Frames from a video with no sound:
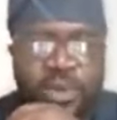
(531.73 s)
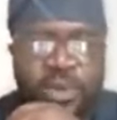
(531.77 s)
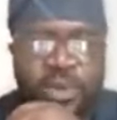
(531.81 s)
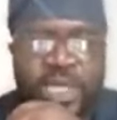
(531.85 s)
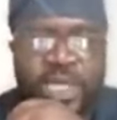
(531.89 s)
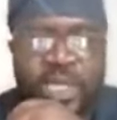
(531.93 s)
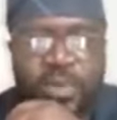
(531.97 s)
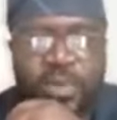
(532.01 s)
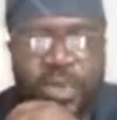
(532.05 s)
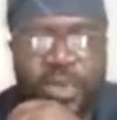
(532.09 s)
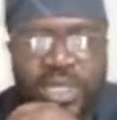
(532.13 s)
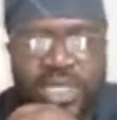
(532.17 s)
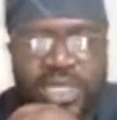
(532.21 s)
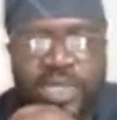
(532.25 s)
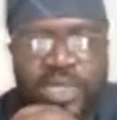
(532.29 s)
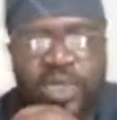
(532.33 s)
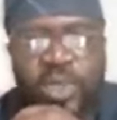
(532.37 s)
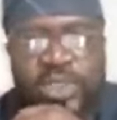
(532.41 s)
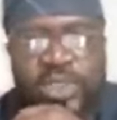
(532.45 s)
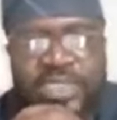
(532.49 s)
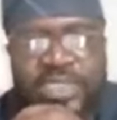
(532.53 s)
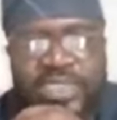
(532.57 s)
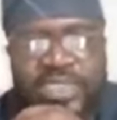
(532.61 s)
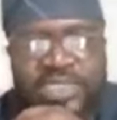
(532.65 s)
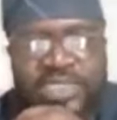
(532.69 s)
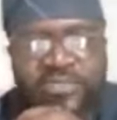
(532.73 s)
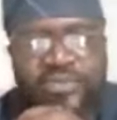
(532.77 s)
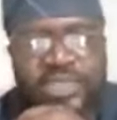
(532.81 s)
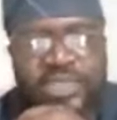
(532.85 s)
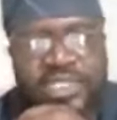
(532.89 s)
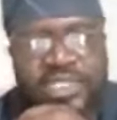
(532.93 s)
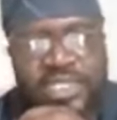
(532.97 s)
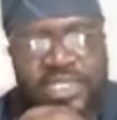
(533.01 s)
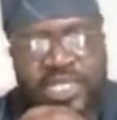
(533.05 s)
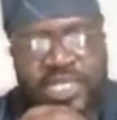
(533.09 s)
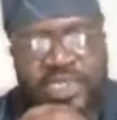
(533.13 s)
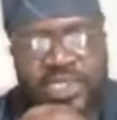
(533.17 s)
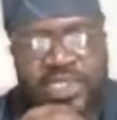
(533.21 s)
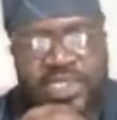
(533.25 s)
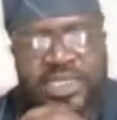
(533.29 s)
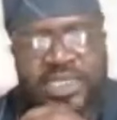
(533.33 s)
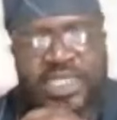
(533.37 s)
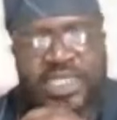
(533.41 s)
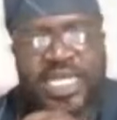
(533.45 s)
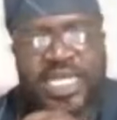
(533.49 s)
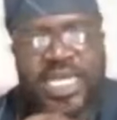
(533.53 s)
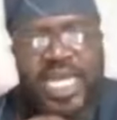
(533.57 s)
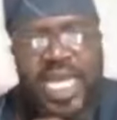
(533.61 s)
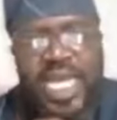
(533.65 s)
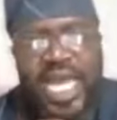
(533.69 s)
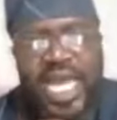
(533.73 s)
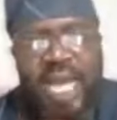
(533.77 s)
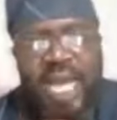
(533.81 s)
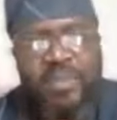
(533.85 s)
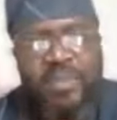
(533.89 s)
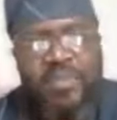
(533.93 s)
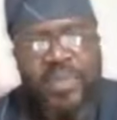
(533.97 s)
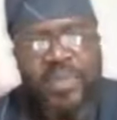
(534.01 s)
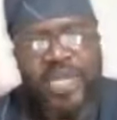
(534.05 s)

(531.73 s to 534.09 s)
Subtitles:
So we keep looking at all these different sectors